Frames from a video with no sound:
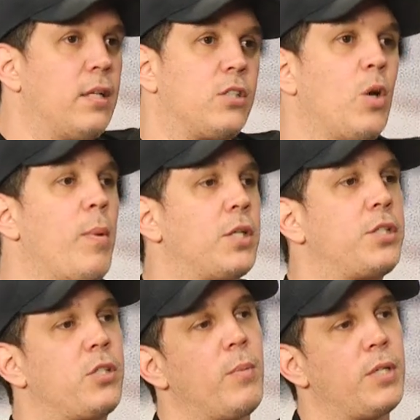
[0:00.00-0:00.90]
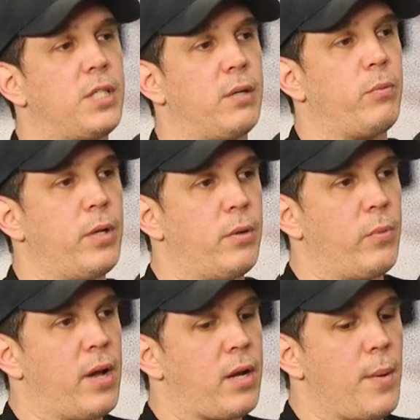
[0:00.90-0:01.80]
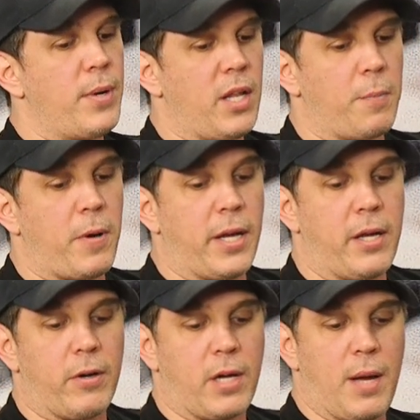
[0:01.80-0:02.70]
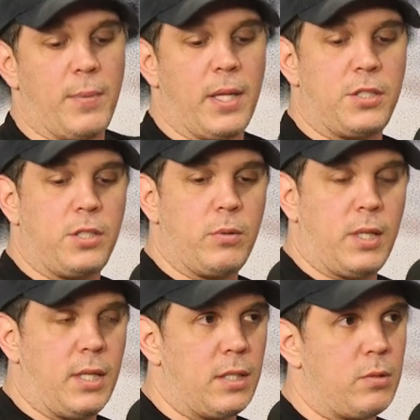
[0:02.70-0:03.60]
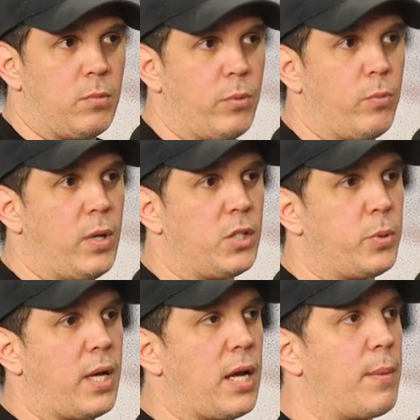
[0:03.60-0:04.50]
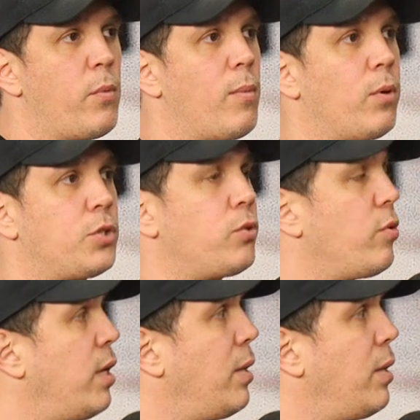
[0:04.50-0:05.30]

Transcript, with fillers: so much that we are coming down the pike here, Ken. But let's do what else we got? Give me one more story,